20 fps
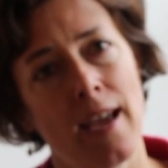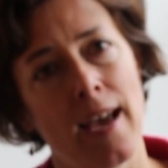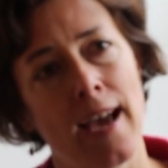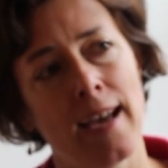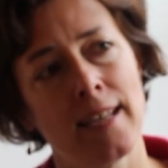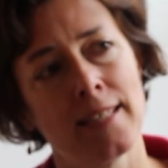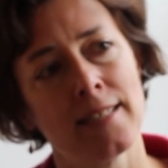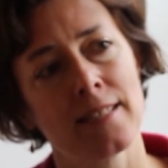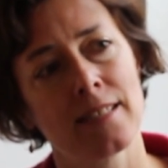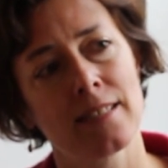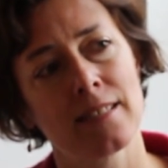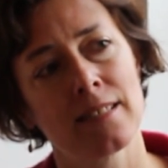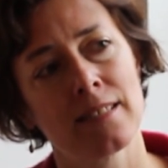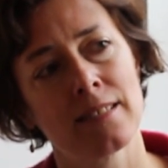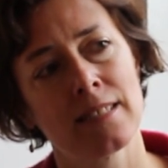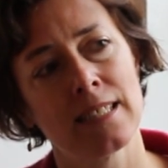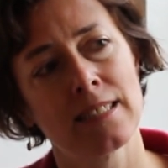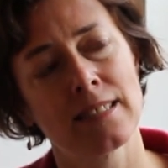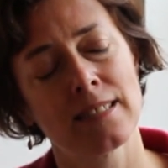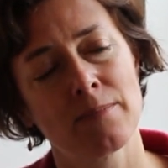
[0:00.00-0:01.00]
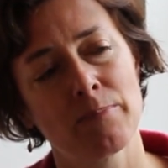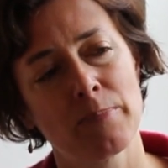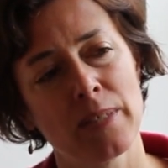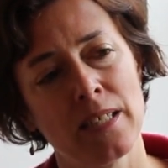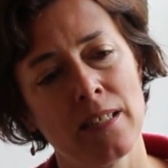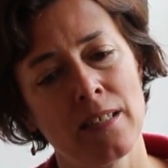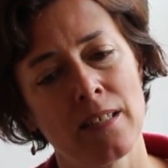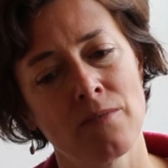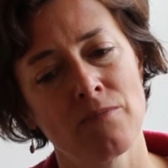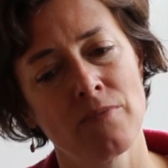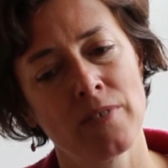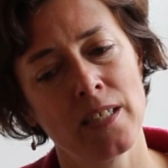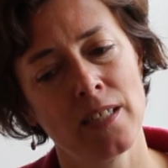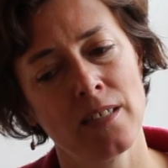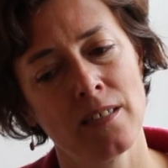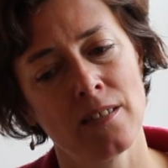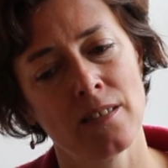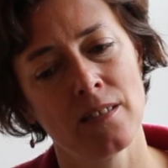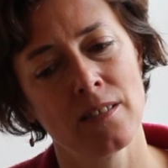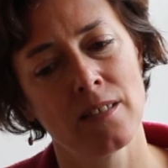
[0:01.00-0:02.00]
And there's been a
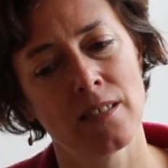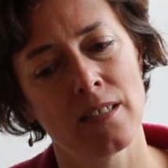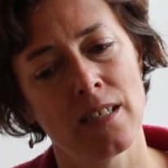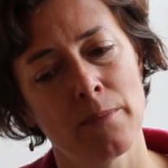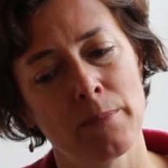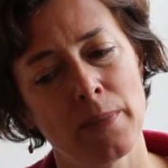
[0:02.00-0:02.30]
real,